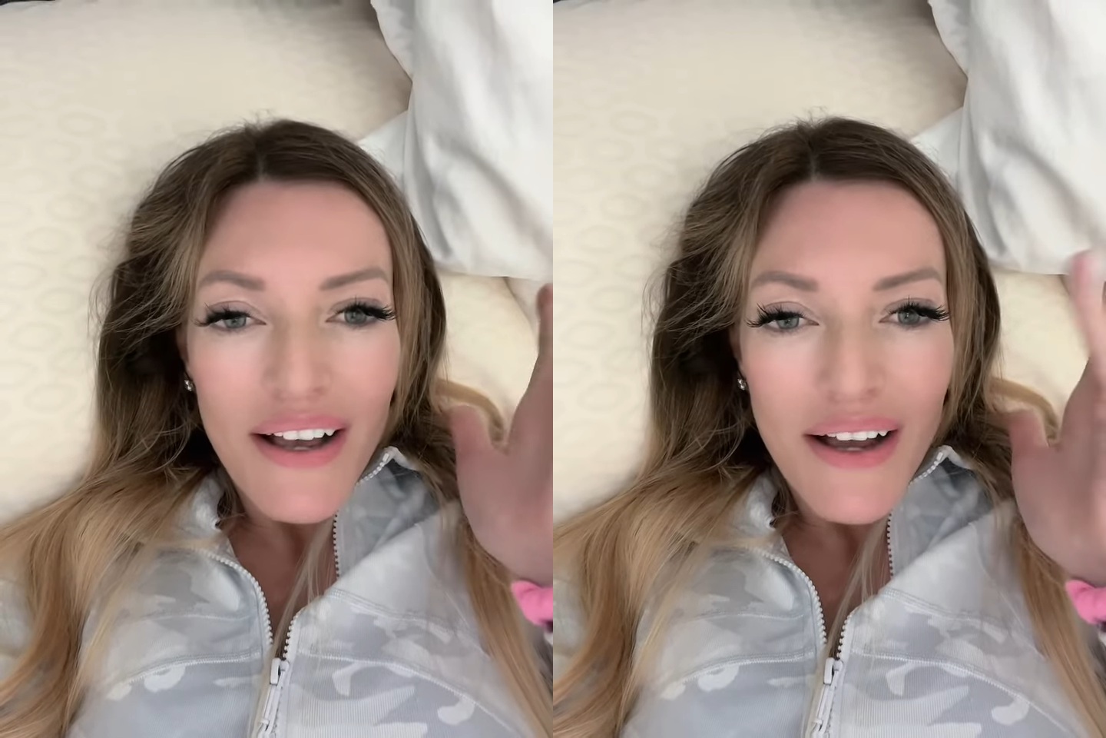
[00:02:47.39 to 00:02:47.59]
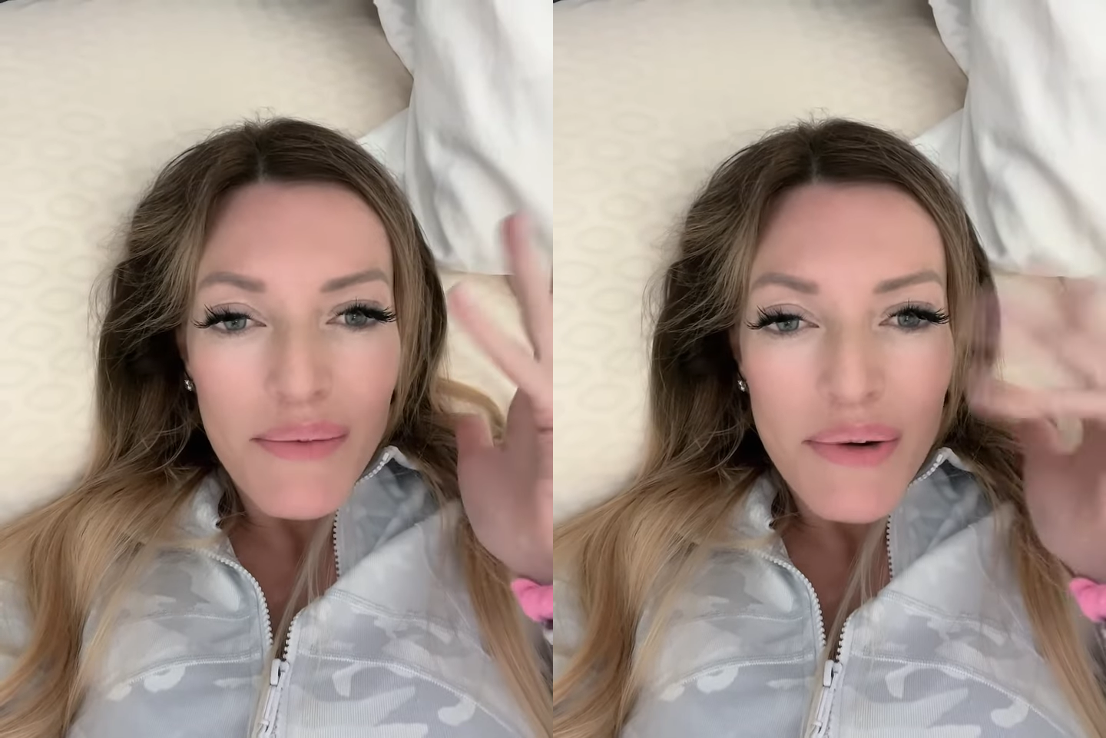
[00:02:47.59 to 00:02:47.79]

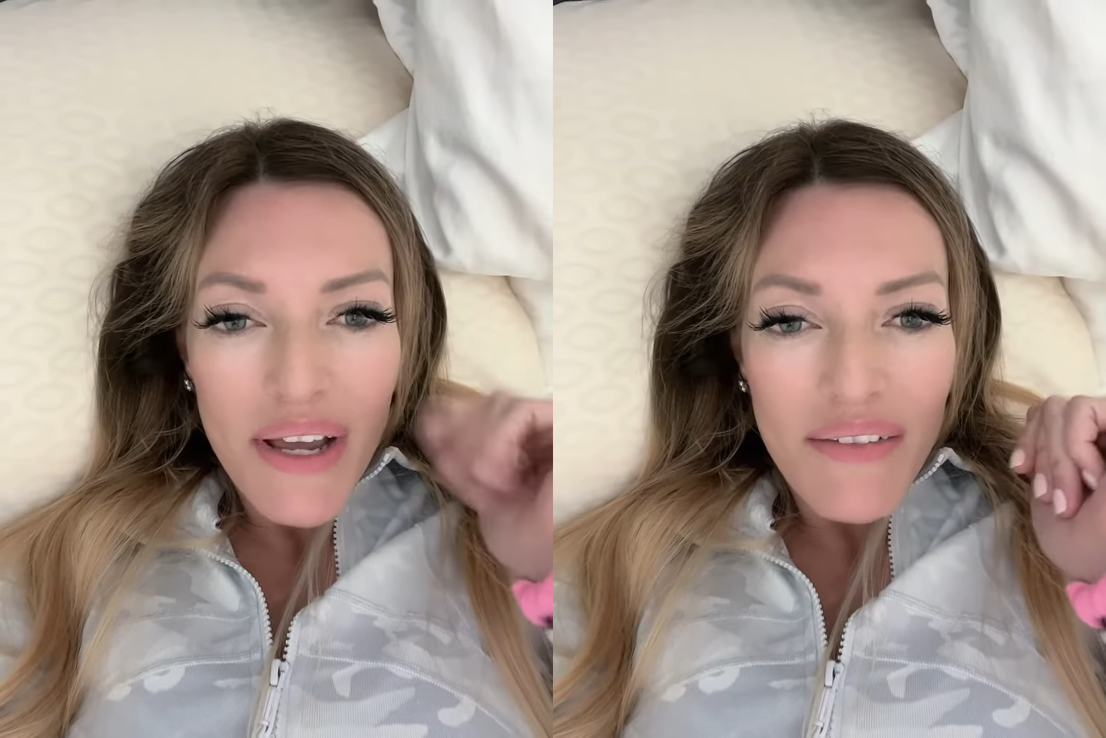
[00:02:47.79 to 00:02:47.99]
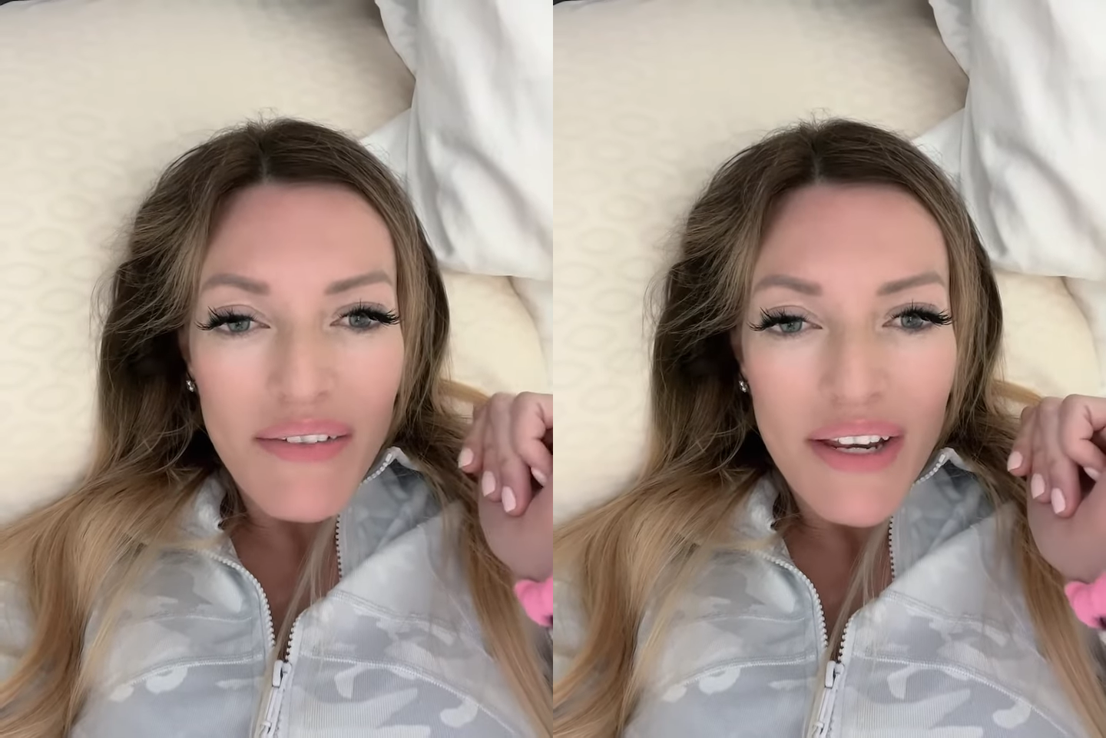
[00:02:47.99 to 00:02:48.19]
I'm not
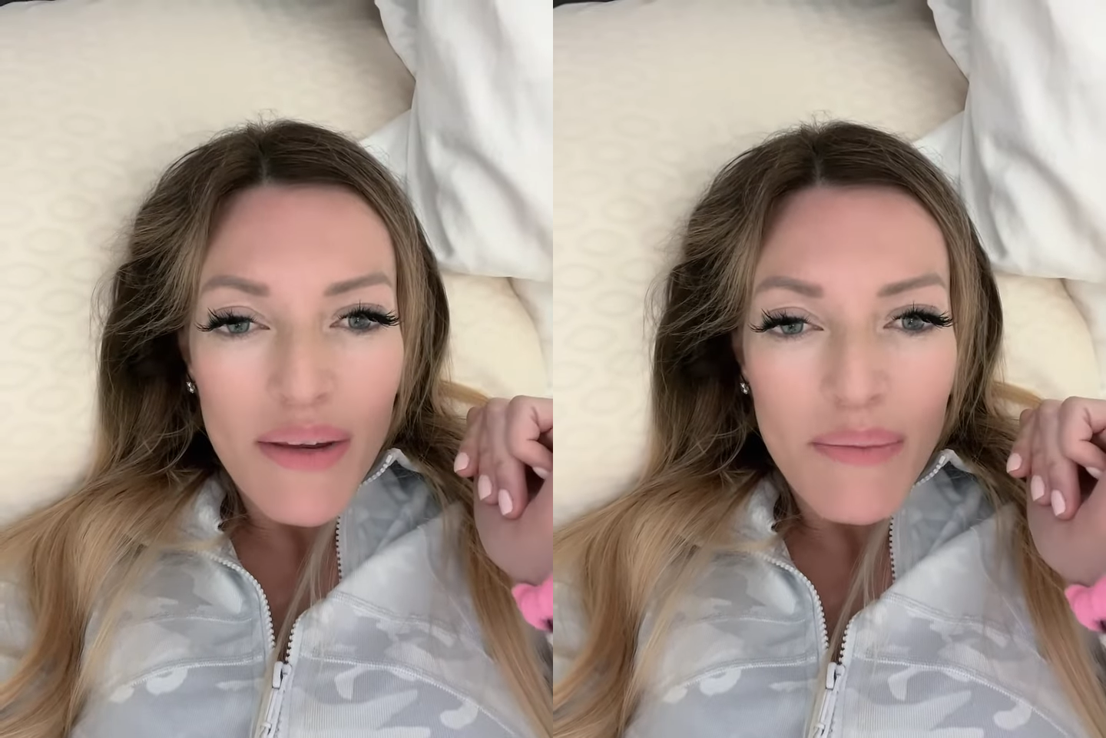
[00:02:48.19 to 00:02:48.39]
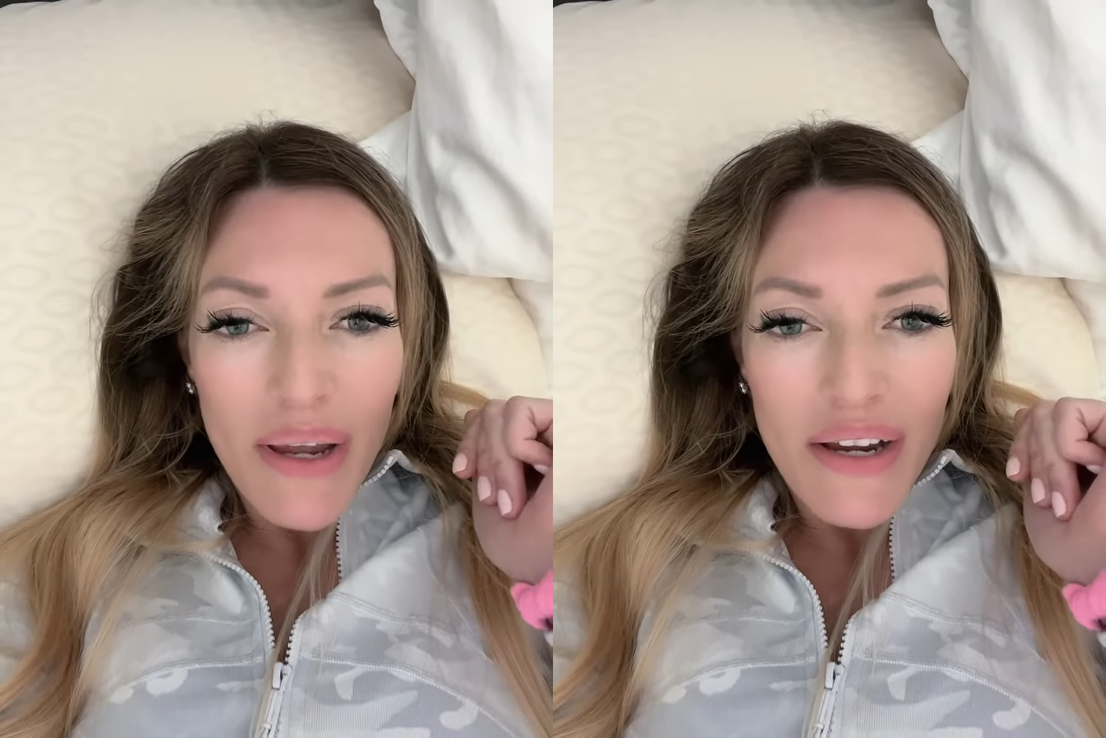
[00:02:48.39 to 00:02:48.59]
having
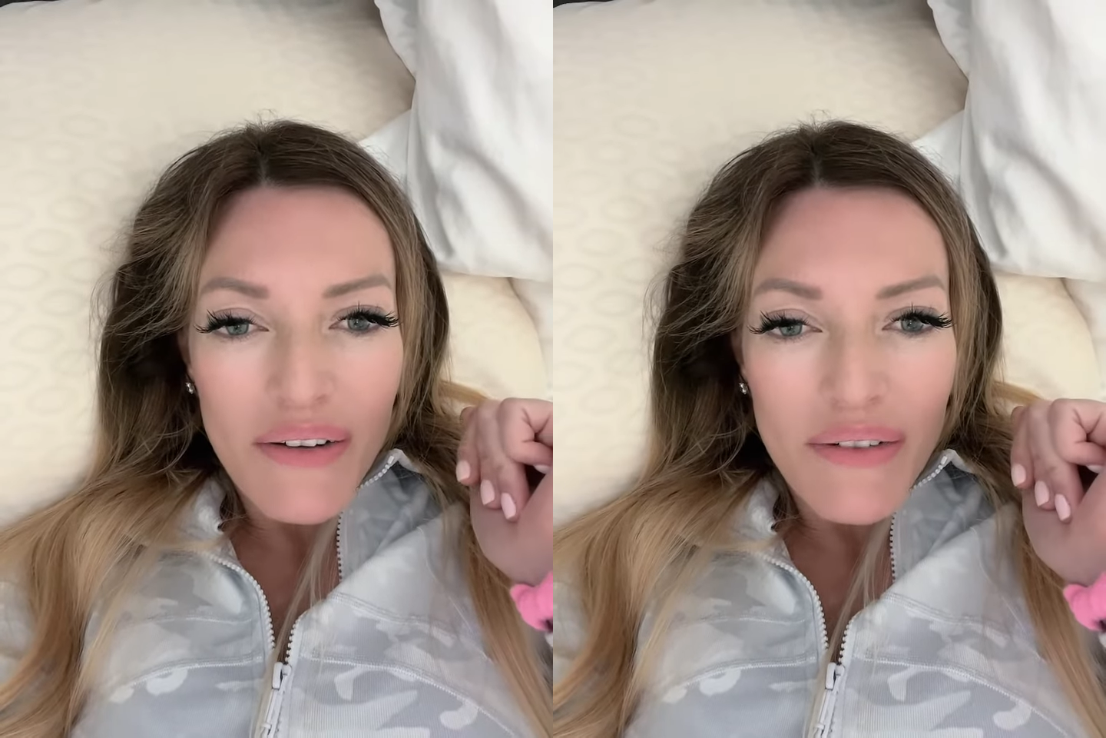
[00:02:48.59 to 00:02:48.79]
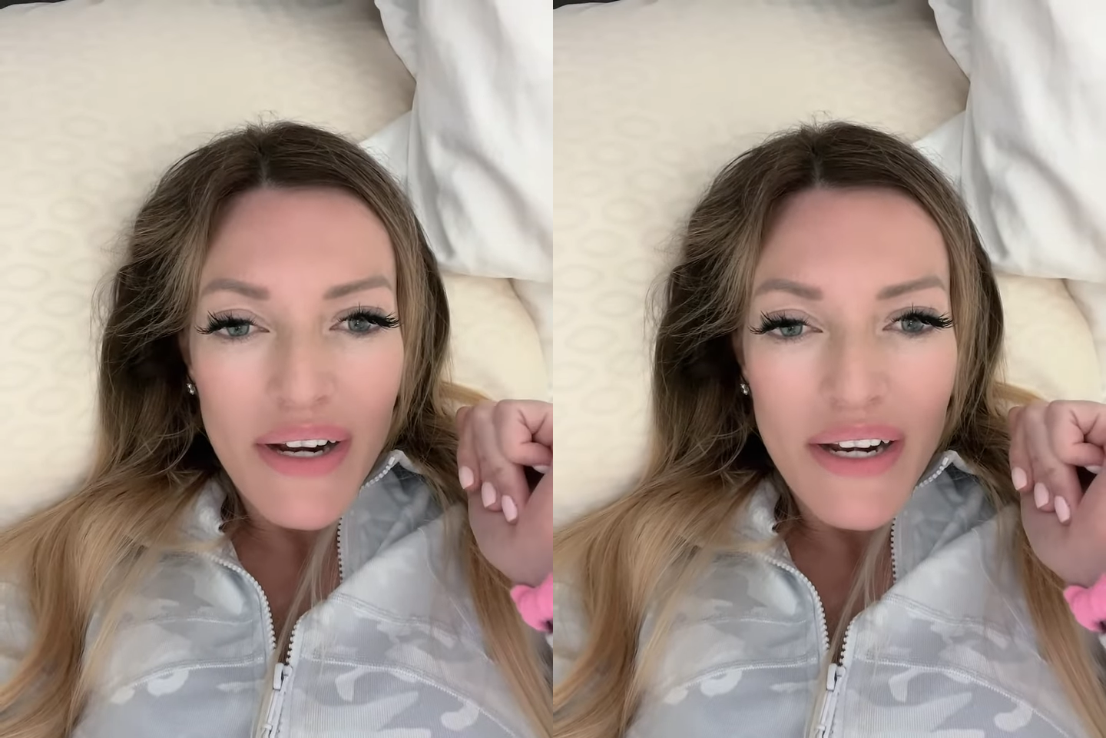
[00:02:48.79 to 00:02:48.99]
any pain
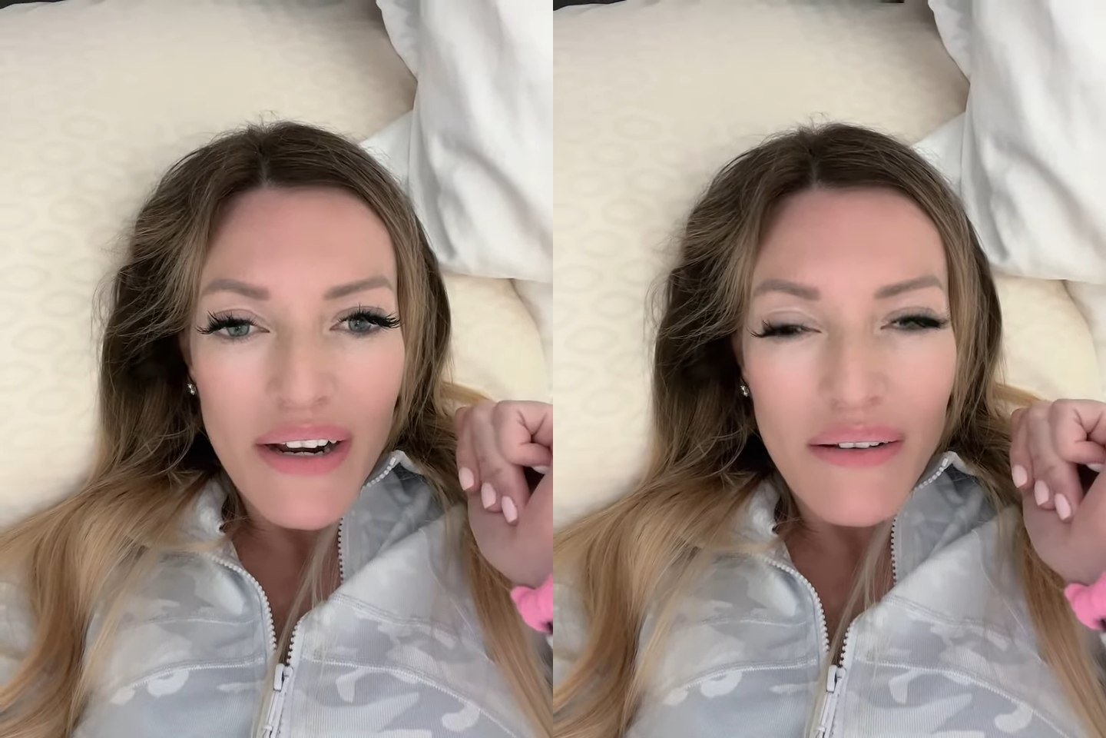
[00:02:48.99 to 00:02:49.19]
right now.